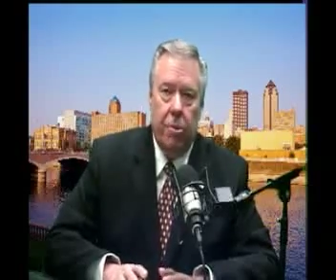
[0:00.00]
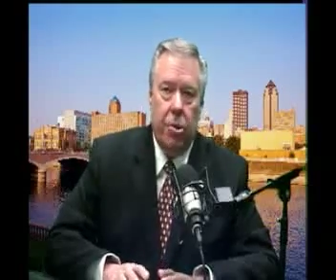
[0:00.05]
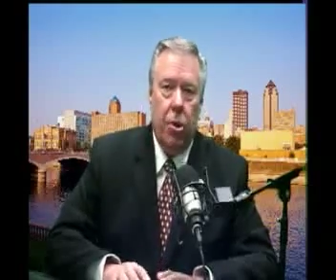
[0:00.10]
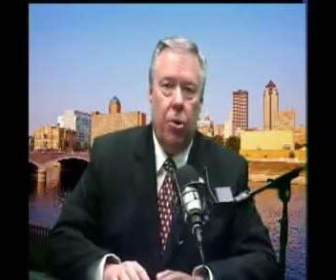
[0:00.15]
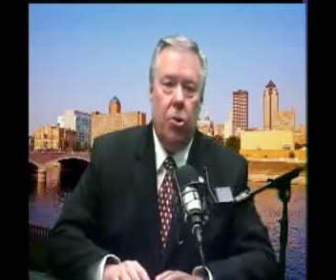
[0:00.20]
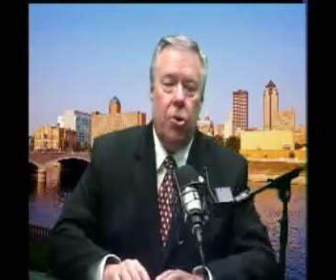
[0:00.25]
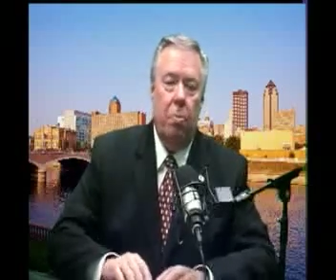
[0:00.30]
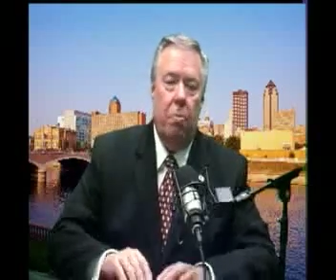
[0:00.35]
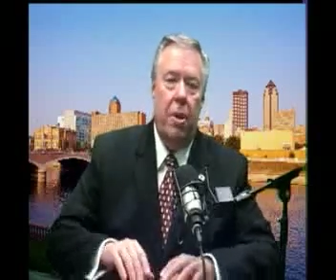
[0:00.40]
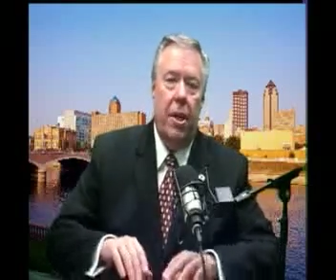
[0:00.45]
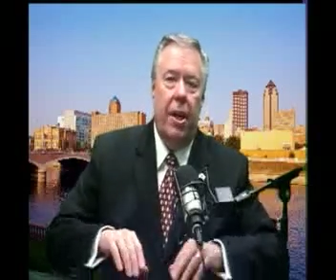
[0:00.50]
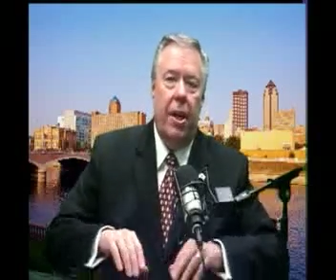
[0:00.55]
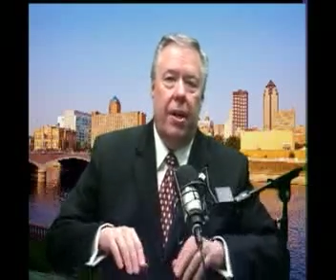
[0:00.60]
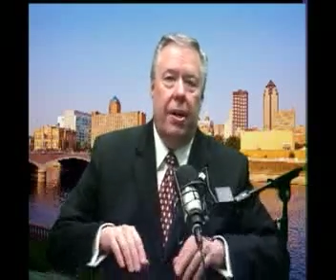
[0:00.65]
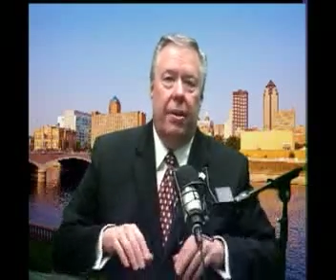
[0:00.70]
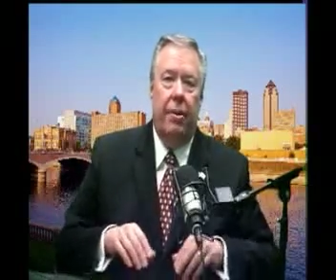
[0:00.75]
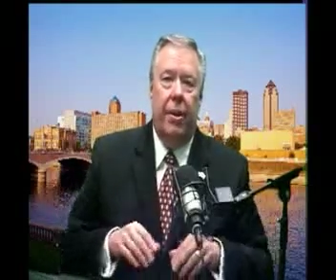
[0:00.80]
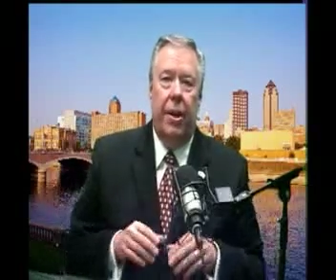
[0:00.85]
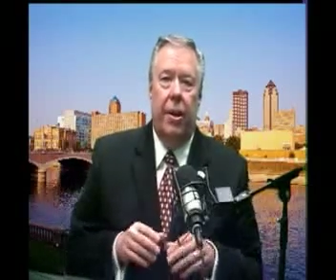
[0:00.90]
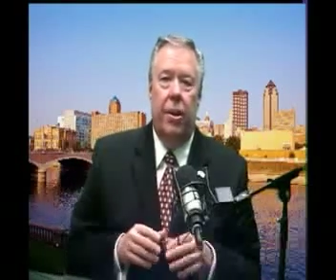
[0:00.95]
social
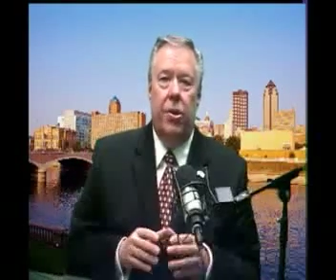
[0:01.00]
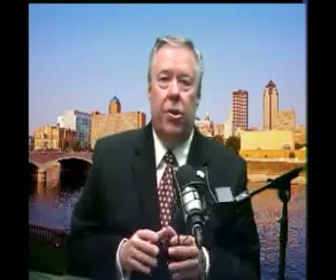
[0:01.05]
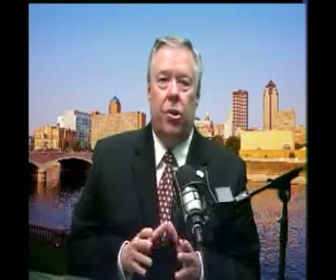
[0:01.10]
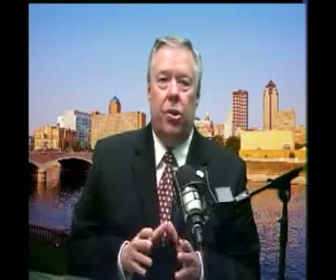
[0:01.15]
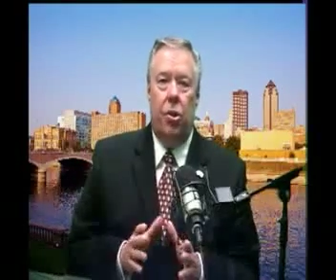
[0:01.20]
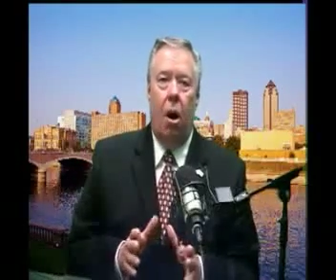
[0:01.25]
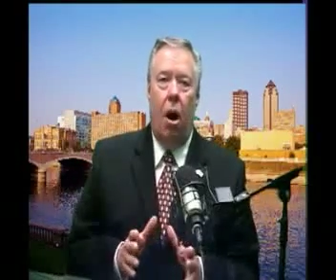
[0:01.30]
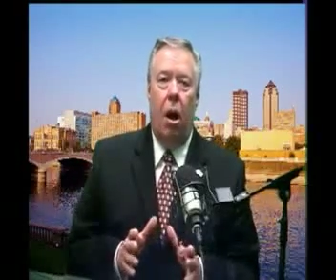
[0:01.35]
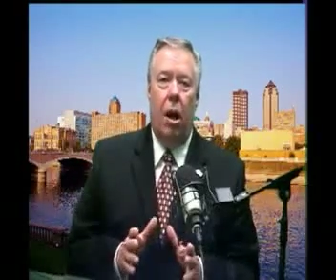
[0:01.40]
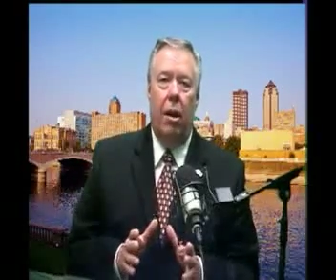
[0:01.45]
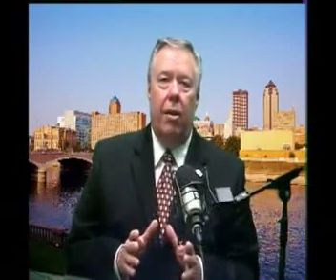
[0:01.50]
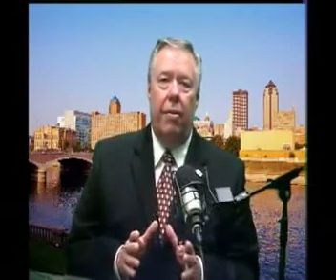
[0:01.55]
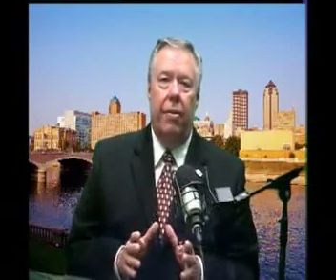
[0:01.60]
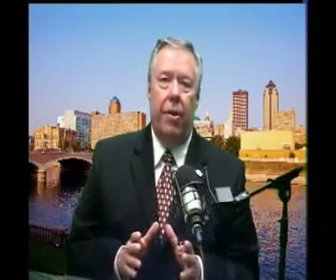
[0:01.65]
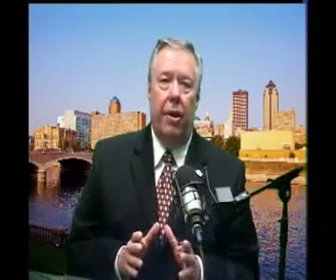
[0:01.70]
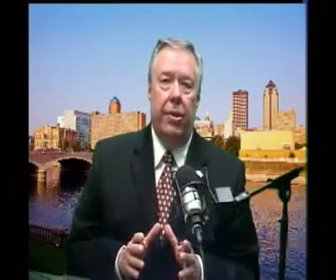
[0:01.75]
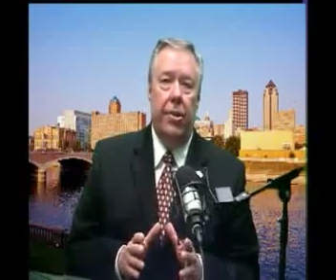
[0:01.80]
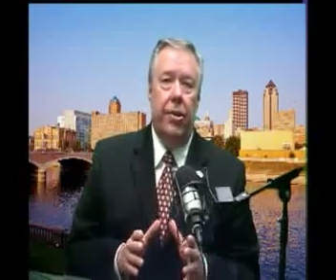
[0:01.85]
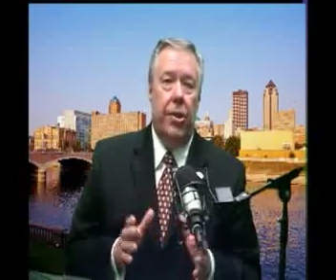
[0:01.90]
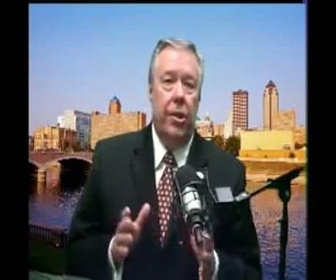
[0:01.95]
media is thought of
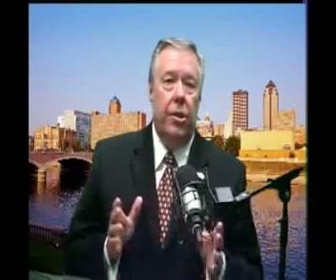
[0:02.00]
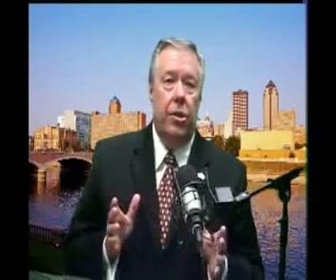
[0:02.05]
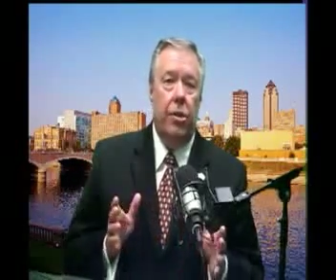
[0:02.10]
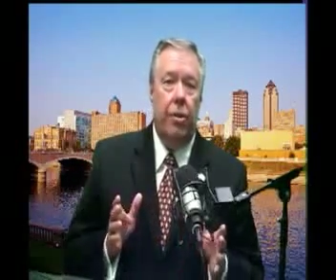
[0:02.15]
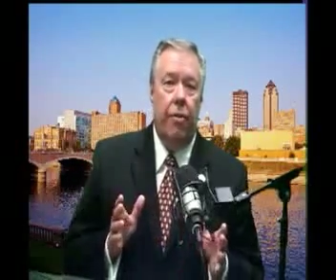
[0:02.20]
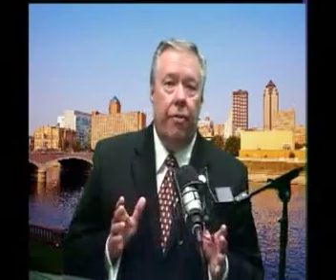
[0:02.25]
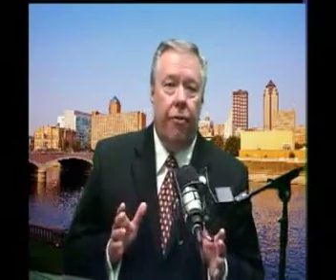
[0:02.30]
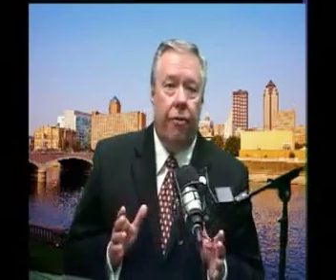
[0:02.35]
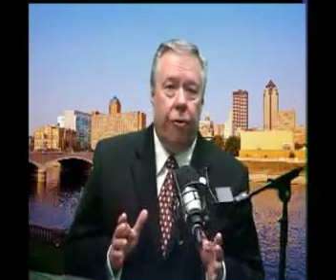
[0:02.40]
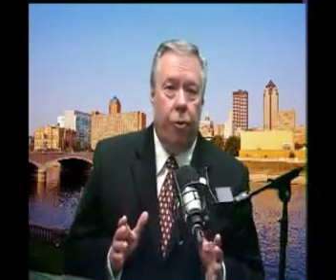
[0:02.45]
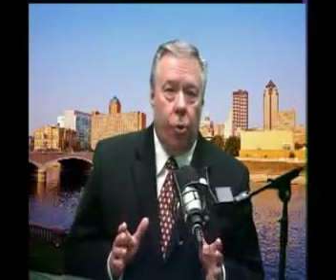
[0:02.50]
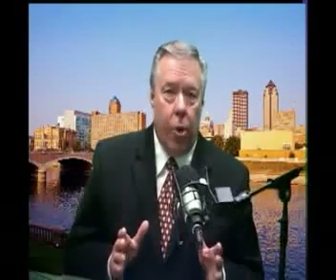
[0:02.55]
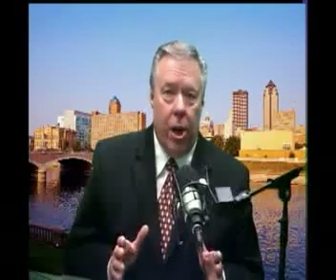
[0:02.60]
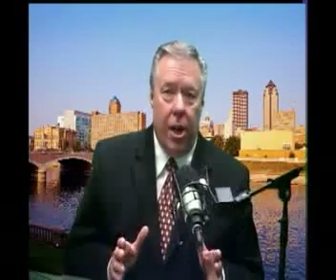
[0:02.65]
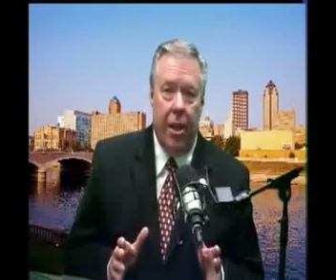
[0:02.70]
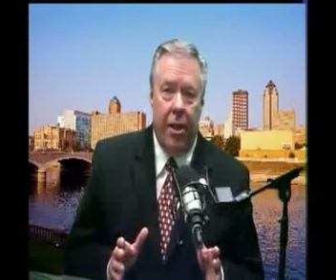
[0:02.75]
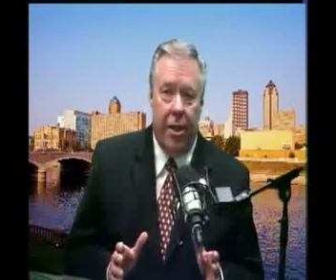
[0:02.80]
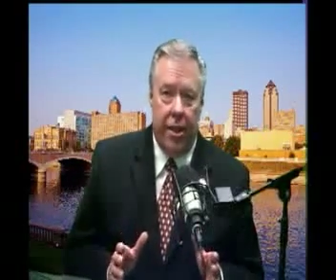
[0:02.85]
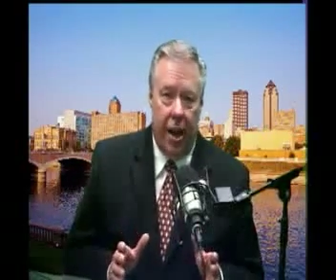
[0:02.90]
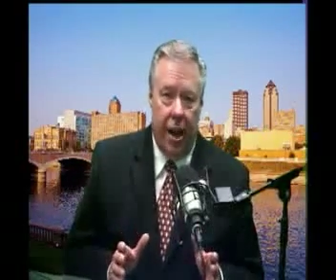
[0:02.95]
as this
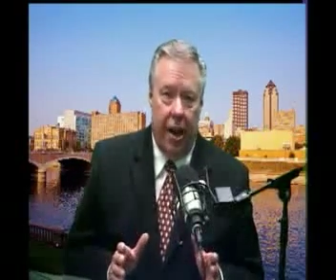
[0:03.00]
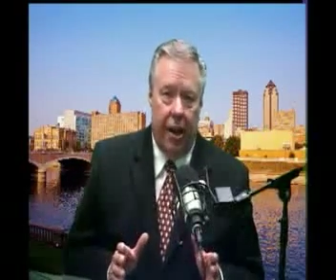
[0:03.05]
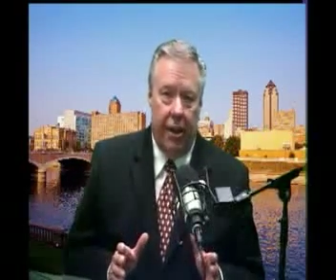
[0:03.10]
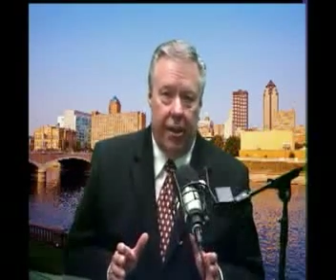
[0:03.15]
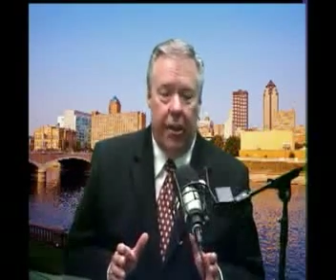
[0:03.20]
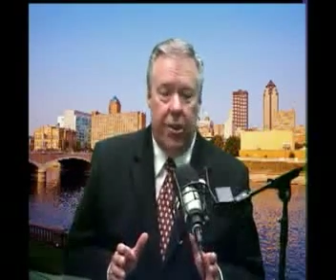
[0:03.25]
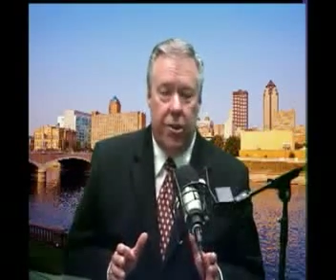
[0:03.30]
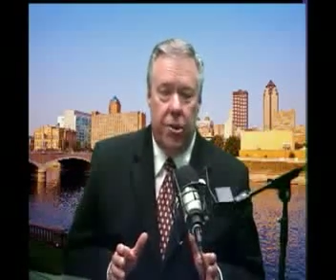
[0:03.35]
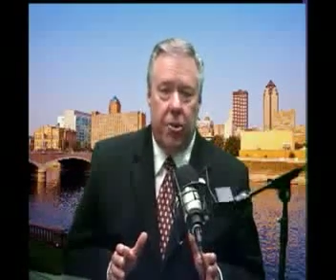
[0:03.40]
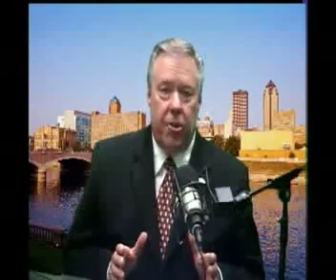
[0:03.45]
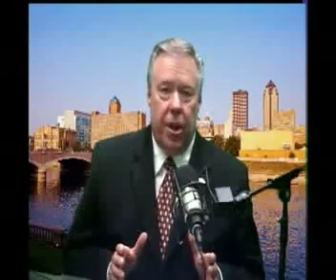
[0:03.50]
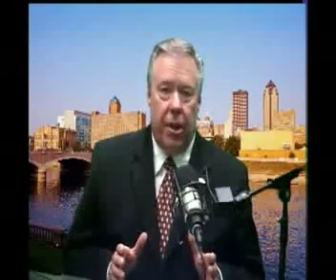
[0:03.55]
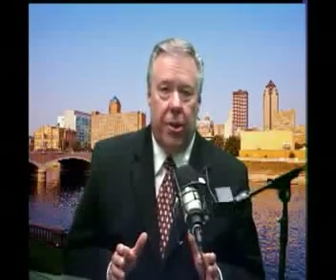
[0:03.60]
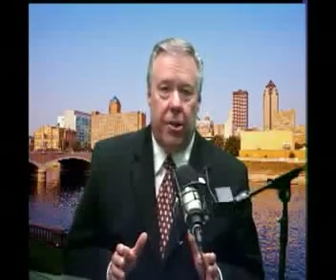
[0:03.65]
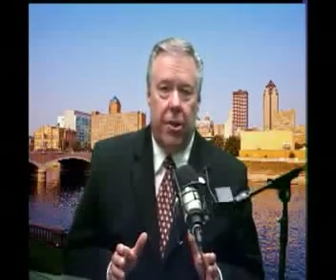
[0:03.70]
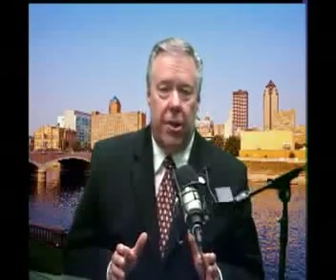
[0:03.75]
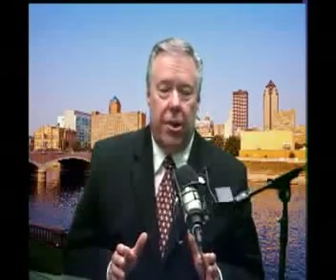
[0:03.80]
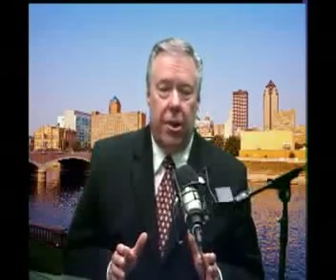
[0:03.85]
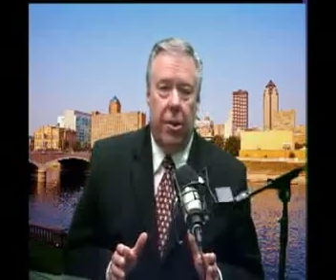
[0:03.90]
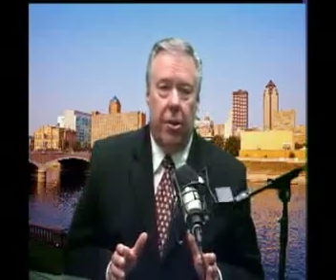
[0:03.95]
free thing that you get
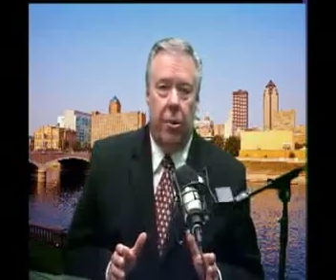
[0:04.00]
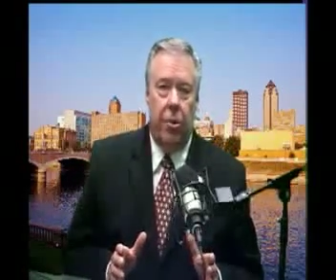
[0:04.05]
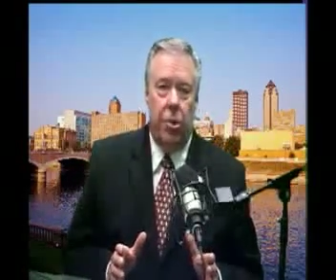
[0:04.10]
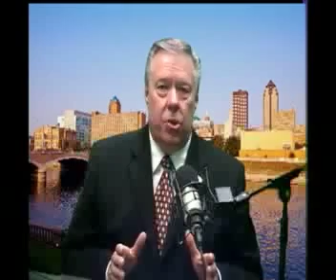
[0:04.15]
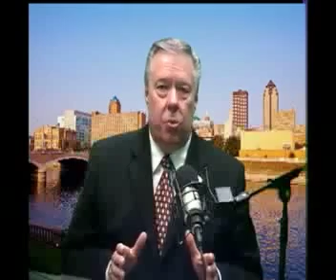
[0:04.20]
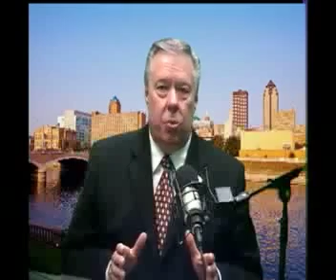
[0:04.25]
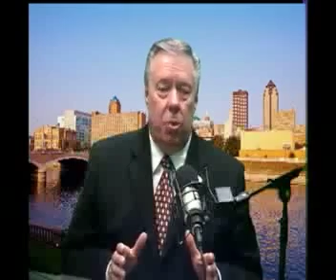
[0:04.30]
to use,